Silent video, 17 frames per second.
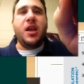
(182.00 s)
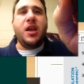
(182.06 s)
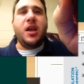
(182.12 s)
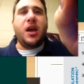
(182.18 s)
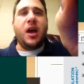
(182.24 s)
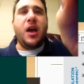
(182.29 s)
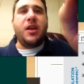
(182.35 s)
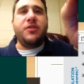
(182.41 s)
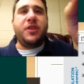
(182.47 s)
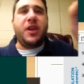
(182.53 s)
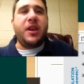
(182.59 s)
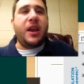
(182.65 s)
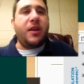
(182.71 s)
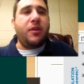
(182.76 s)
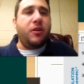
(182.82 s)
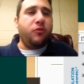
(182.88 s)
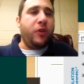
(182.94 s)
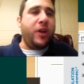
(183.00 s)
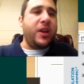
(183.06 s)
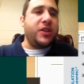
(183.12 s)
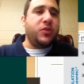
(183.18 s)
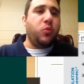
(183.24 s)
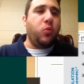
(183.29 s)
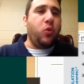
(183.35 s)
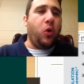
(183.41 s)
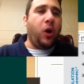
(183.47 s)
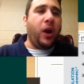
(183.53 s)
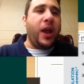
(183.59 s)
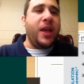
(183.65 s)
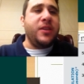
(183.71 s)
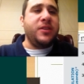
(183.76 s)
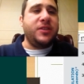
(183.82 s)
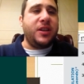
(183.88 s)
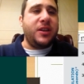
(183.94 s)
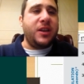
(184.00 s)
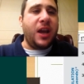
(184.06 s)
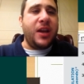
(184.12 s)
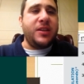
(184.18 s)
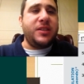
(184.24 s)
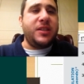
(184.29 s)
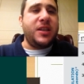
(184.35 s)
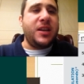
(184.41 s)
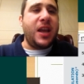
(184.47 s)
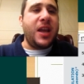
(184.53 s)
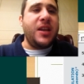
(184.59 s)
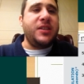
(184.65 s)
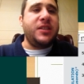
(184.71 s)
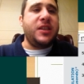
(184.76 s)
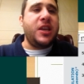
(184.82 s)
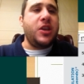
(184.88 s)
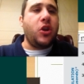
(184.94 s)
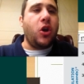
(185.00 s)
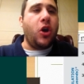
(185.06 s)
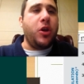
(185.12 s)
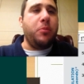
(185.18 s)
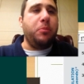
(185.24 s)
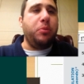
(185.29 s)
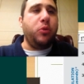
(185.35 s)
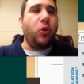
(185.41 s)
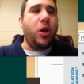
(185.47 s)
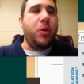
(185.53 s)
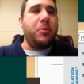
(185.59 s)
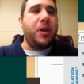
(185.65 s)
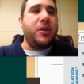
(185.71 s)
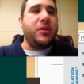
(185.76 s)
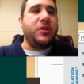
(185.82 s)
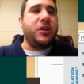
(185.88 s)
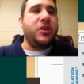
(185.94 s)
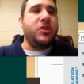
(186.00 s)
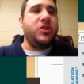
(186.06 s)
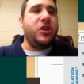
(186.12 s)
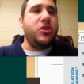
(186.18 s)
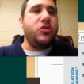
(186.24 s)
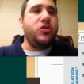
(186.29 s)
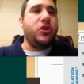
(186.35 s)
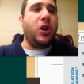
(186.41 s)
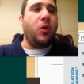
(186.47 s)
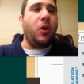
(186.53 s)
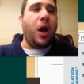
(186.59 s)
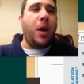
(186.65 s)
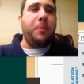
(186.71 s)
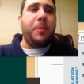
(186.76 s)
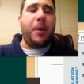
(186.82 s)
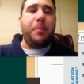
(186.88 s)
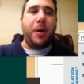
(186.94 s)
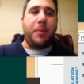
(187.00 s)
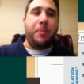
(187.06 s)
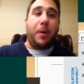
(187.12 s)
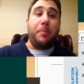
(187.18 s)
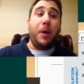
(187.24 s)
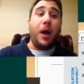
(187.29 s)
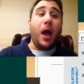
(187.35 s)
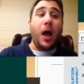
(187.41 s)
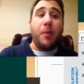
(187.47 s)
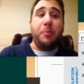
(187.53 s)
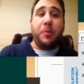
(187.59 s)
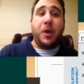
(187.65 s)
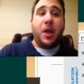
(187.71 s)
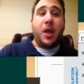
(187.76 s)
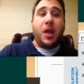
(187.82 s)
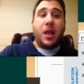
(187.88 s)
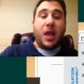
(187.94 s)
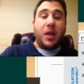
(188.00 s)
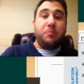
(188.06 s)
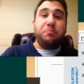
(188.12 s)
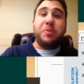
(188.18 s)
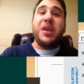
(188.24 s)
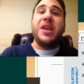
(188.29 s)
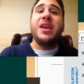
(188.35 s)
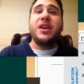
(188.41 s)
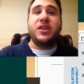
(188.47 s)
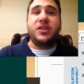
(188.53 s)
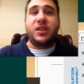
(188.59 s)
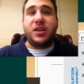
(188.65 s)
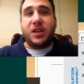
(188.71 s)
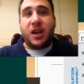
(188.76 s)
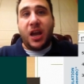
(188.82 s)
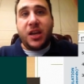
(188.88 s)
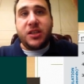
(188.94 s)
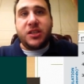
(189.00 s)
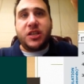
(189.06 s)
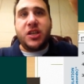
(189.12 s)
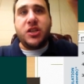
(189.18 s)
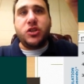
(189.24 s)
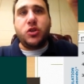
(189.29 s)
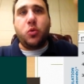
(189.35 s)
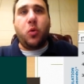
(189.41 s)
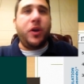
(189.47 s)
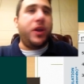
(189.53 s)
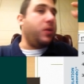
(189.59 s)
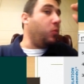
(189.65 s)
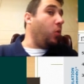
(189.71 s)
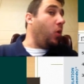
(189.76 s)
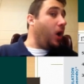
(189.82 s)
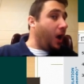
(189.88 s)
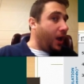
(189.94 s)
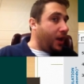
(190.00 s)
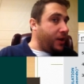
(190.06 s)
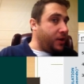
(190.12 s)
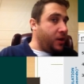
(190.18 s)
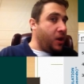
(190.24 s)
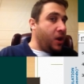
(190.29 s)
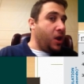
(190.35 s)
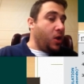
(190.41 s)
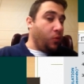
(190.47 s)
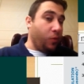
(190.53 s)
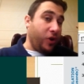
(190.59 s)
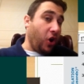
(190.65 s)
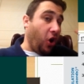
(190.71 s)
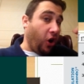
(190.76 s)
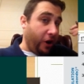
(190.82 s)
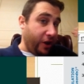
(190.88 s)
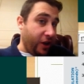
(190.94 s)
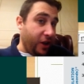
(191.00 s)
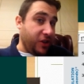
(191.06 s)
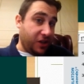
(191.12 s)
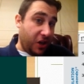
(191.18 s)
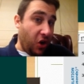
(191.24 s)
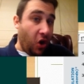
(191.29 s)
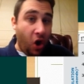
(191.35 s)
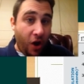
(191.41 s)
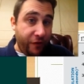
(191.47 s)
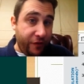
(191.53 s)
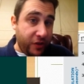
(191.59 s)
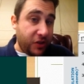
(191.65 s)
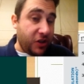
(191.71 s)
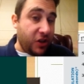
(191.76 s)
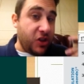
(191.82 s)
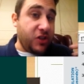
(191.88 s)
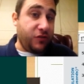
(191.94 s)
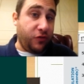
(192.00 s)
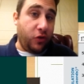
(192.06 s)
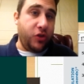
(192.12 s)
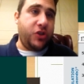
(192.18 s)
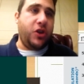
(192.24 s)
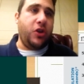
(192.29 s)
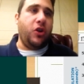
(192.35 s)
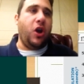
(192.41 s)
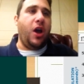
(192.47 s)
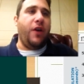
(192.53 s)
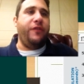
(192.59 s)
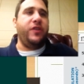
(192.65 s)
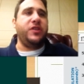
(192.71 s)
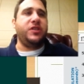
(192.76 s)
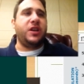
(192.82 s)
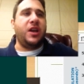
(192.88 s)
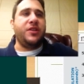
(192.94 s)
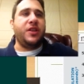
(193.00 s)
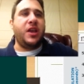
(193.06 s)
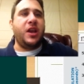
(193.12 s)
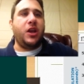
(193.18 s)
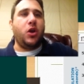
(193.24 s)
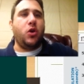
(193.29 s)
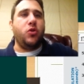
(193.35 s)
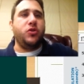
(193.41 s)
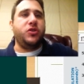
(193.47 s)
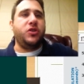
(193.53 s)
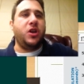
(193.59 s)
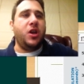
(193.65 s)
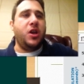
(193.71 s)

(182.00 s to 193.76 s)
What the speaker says: that right as the war ends in 1918, unemployment continues to go up, up, up, up, up. It peaks in 1921 when Harding is in office, in his first year in office, and then it goes